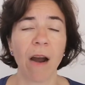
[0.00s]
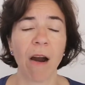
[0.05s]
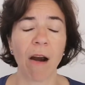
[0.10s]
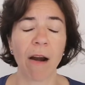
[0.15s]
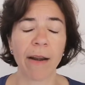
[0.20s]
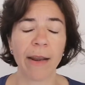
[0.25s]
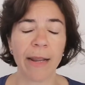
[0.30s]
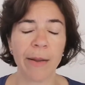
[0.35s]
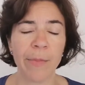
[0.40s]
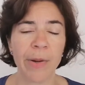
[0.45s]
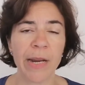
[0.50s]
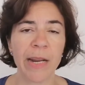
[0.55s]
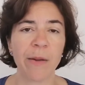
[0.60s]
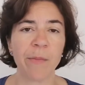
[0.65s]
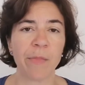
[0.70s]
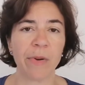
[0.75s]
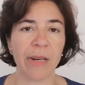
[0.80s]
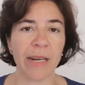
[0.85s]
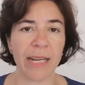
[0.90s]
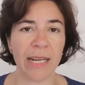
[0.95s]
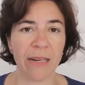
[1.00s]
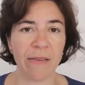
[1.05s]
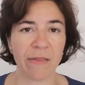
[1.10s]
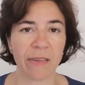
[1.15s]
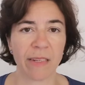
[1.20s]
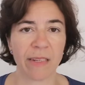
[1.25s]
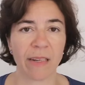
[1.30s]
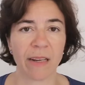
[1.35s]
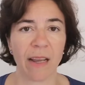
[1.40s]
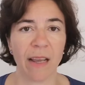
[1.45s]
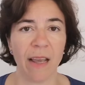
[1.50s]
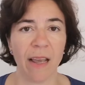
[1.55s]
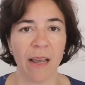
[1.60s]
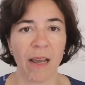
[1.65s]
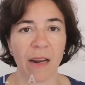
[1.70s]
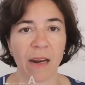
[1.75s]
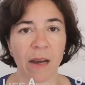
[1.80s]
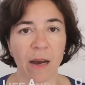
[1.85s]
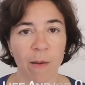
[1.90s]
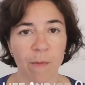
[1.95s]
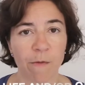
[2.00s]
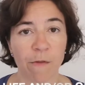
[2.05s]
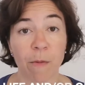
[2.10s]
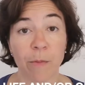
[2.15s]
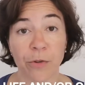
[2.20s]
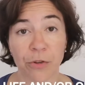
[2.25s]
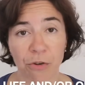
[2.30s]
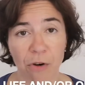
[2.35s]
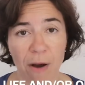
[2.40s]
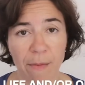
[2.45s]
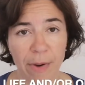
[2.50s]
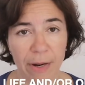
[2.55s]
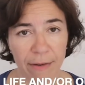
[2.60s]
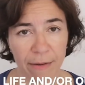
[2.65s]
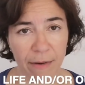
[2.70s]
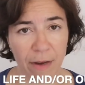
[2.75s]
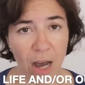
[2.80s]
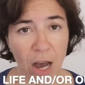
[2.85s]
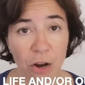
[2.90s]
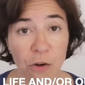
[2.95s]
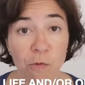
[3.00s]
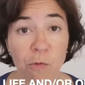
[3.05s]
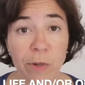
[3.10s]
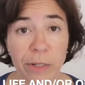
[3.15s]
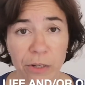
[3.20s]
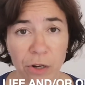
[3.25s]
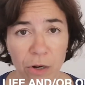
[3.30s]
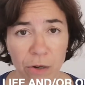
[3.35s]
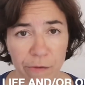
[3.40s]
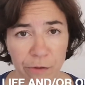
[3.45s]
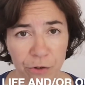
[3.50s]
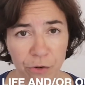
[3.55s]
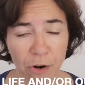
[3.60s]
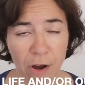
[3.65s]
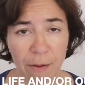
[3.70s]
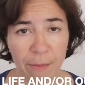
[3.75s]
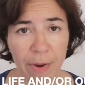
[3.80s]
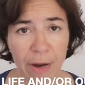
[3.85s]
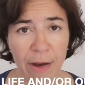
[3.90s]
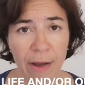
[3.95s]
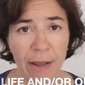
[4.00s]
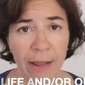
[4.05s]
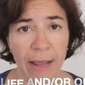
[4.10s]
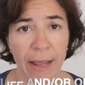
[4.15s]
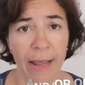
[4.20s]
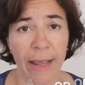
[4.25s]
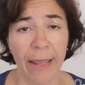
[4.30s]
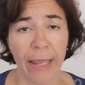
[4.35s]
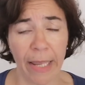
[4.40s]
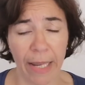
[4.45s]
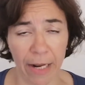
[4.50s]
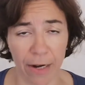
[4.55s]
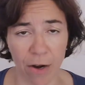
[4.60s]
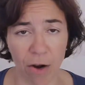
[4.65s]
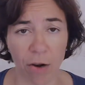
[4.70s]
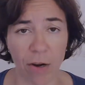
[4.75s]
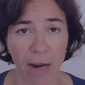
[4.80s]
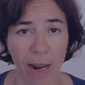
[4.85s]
Our limiting beliefs come from trauma, unresolved trauma in our